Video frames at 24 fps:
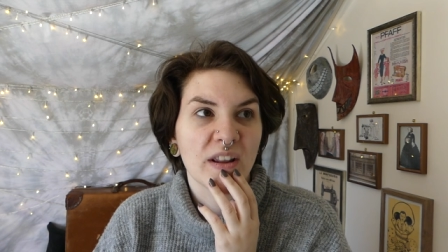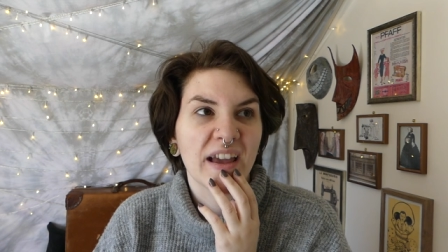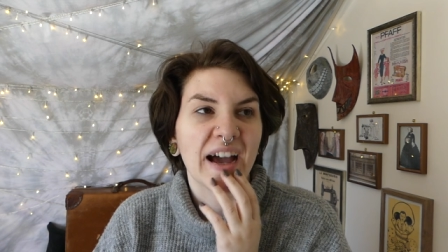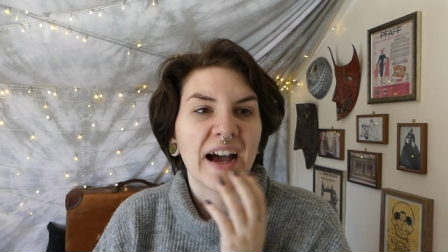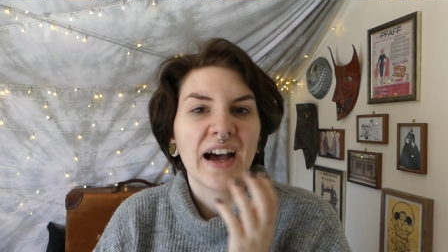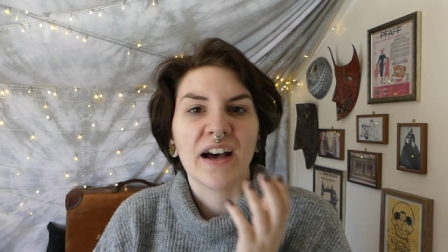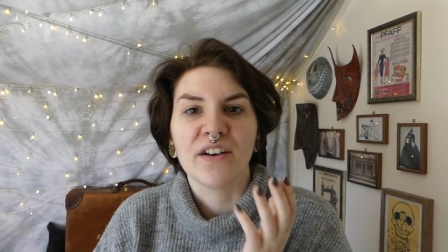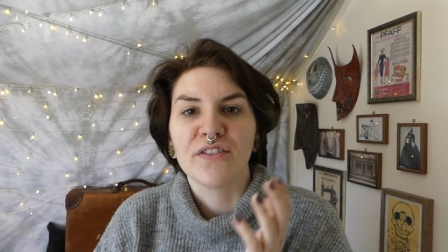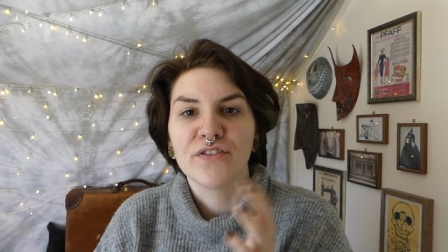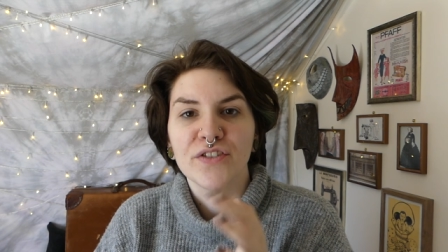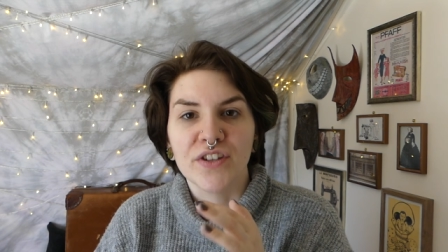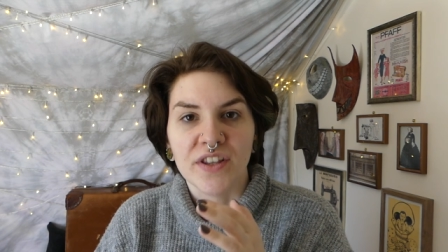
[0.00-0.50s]

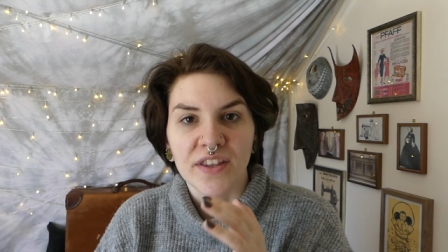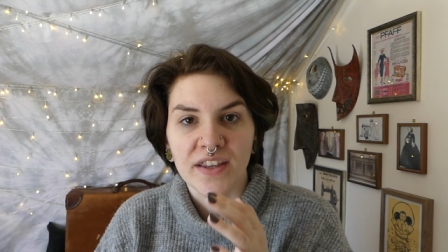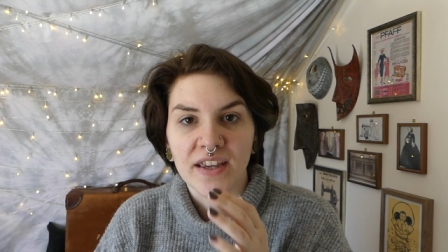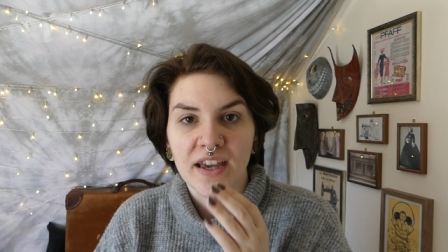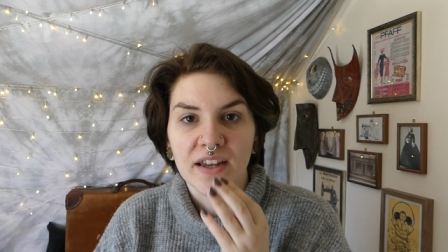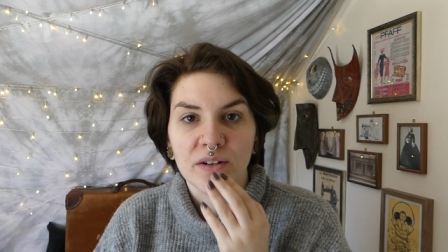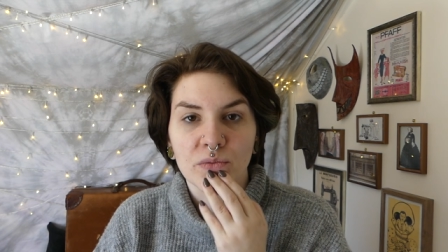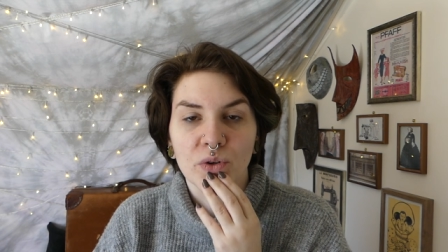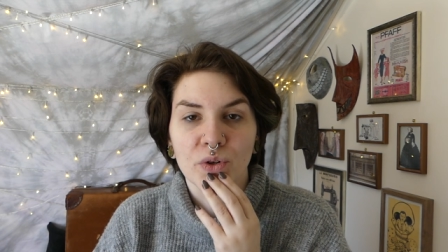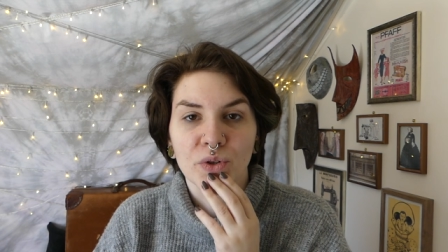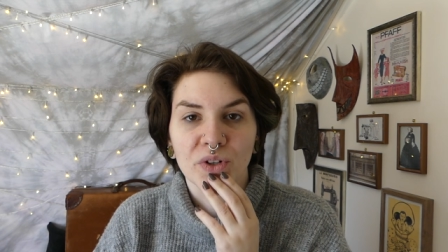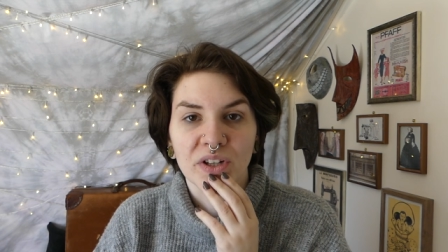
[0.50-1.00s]
after the
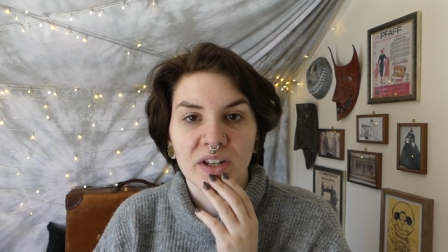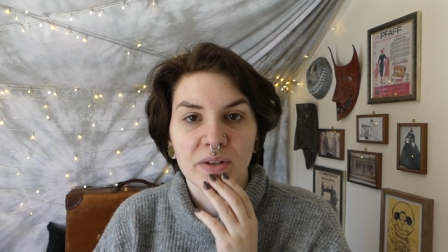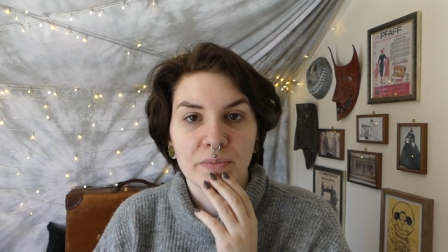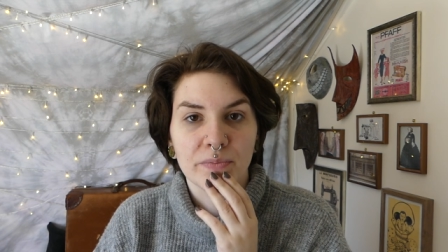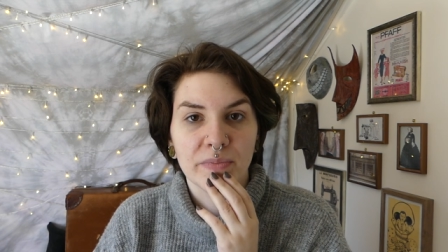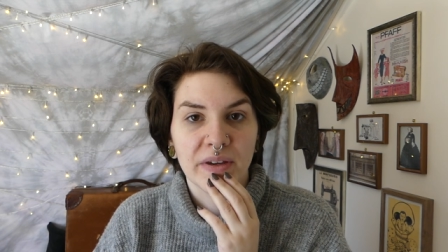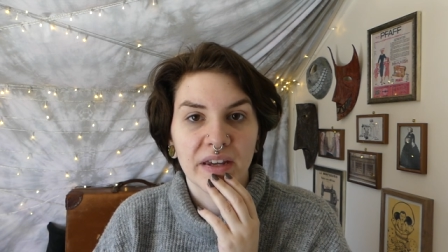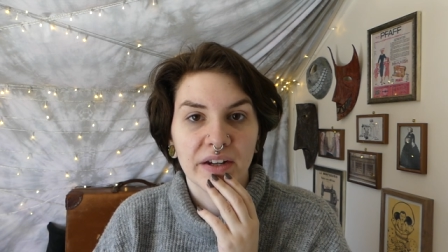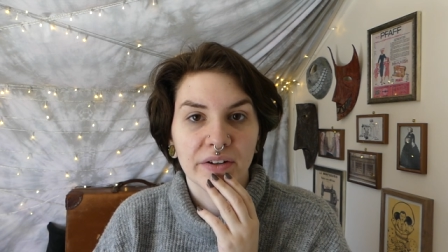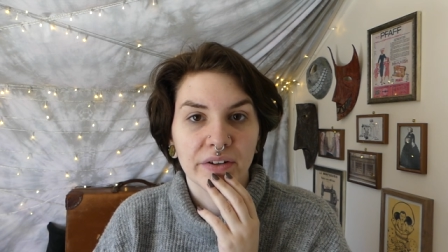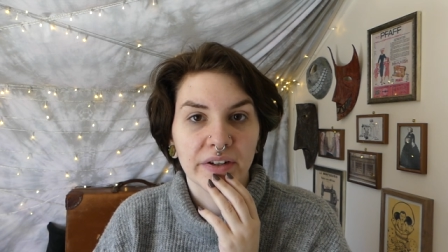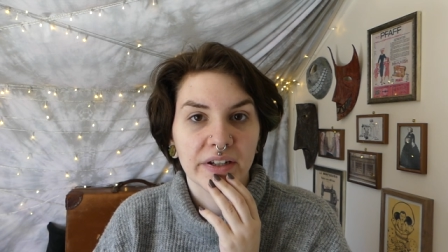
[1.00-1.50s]
Edwardian
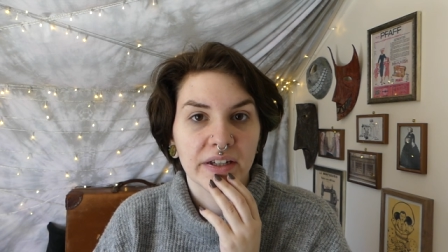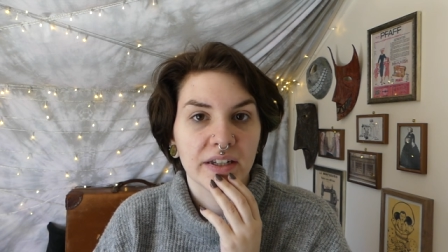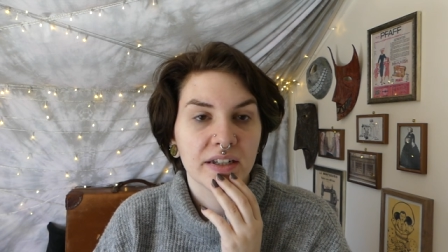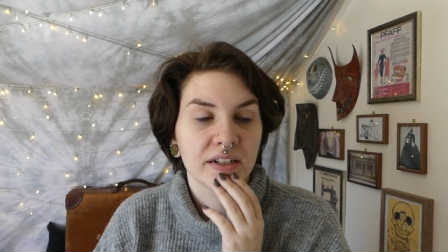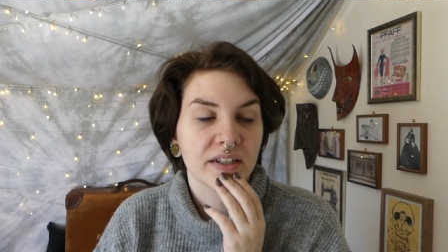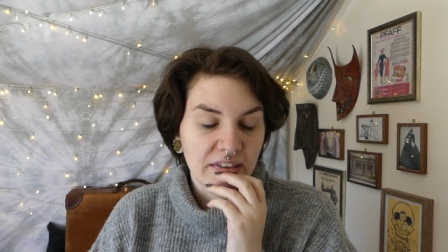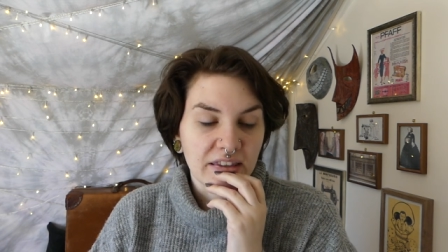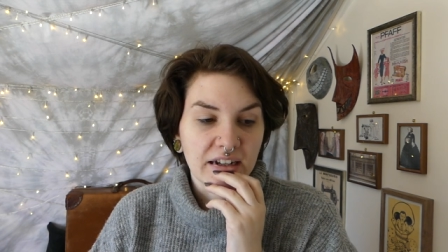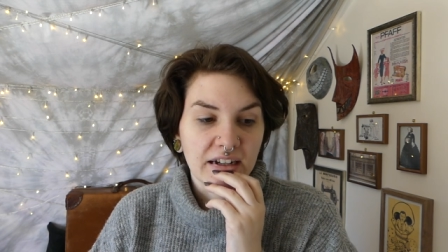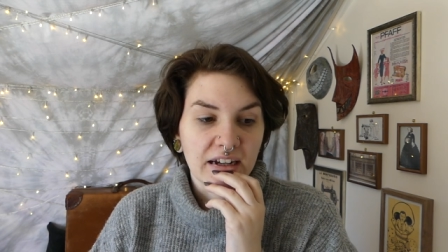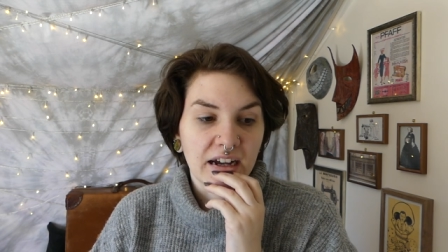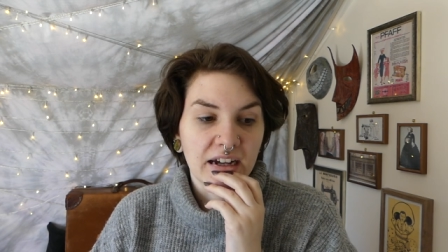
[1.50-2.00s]
period,
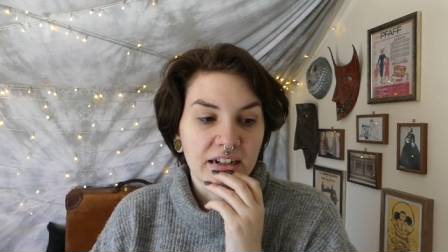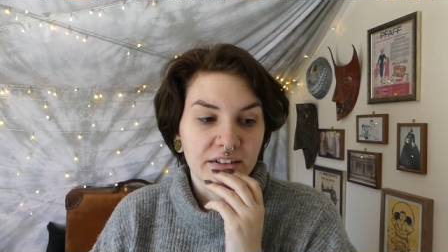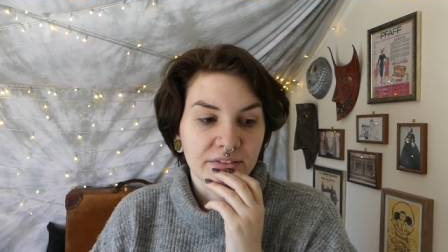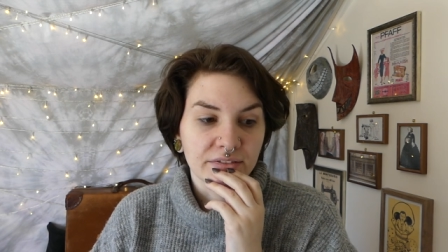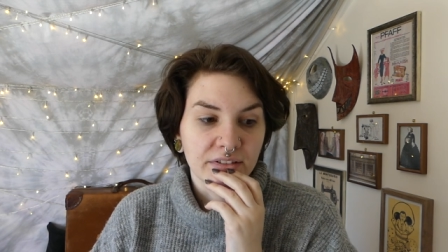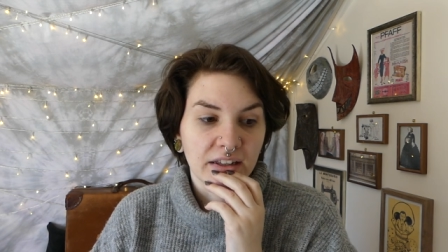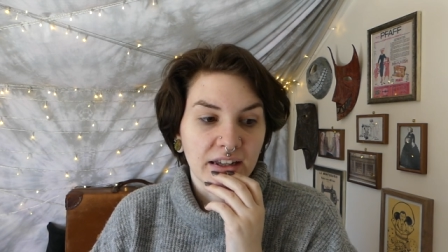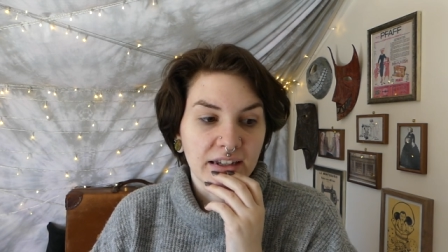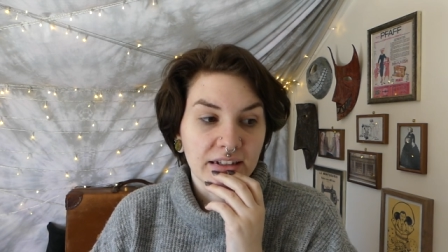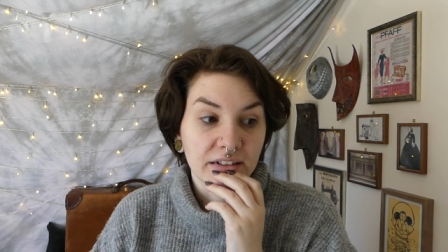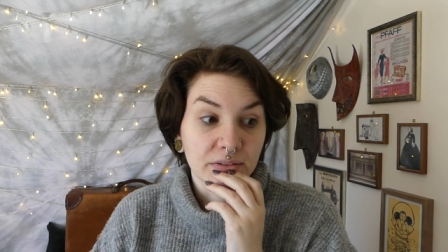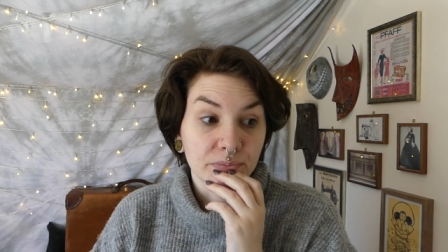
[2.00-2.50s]
they're kind of
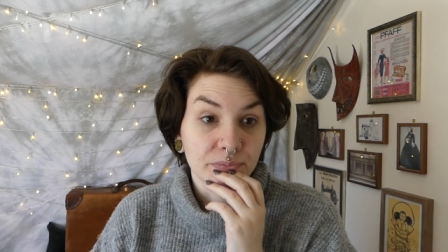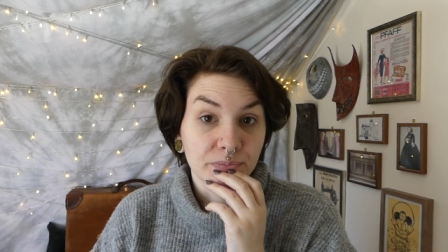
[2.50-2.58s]
like,